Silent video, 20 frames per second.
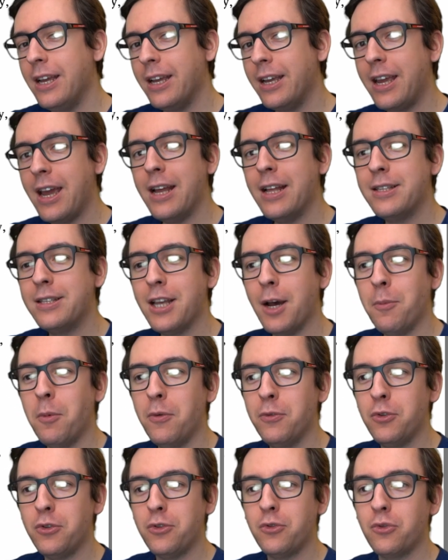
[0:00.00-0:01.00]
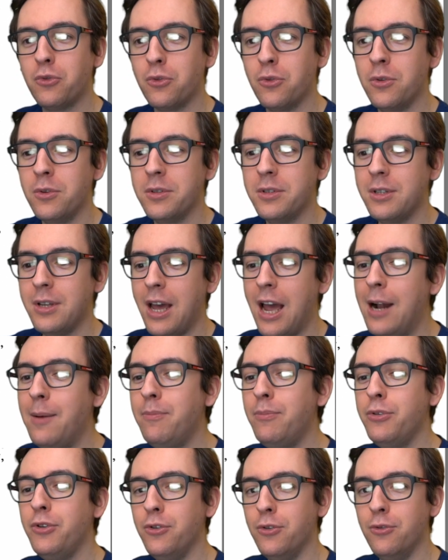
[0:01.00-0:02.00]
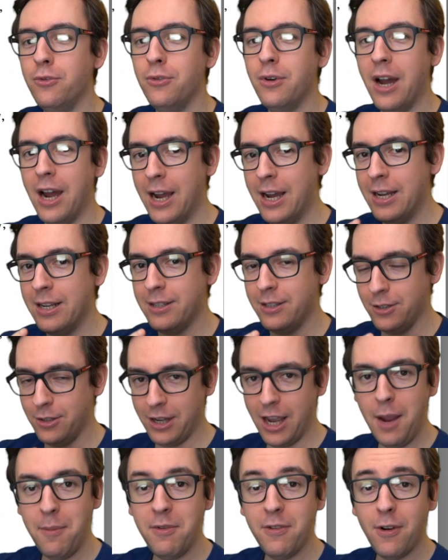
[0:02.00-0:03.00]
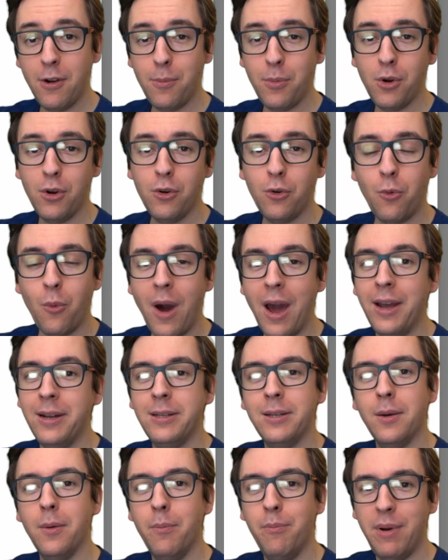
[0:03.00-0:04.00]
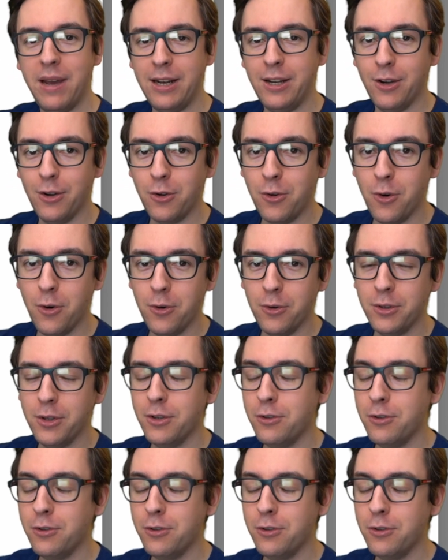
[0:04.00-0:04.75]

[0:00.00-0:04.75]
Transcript: can some of those rules help you as a game developer write better code? So